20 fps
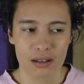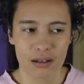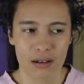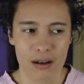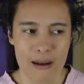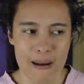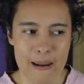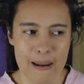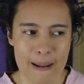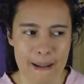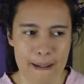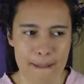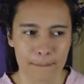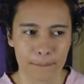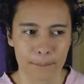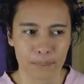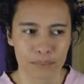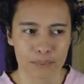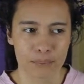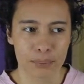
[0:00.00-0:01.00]

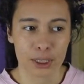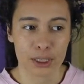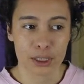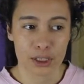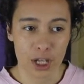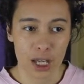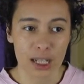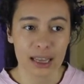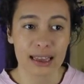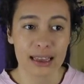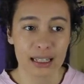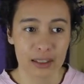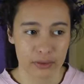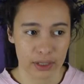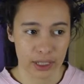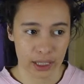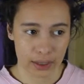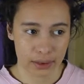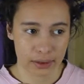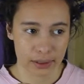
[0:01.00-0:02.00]
but not
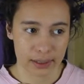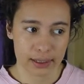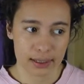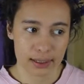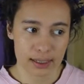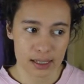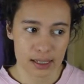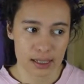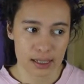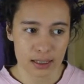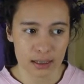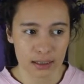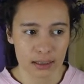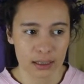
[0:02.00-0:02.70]
living things.